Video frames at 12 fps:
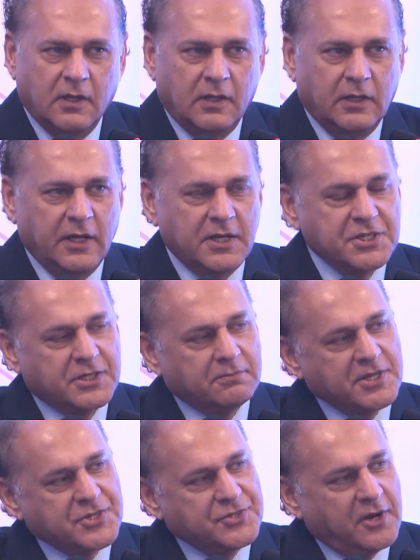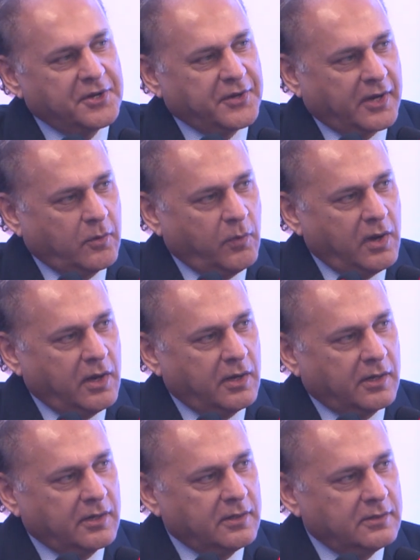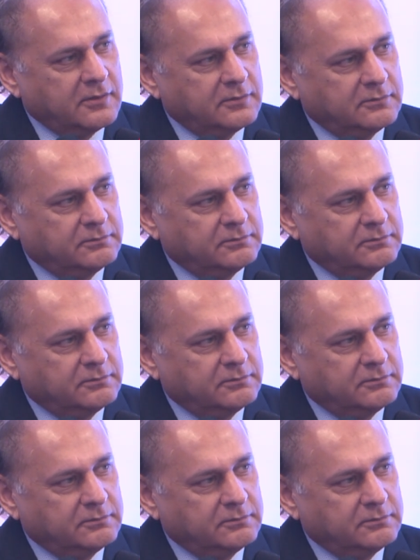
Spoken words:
Leadership does not require,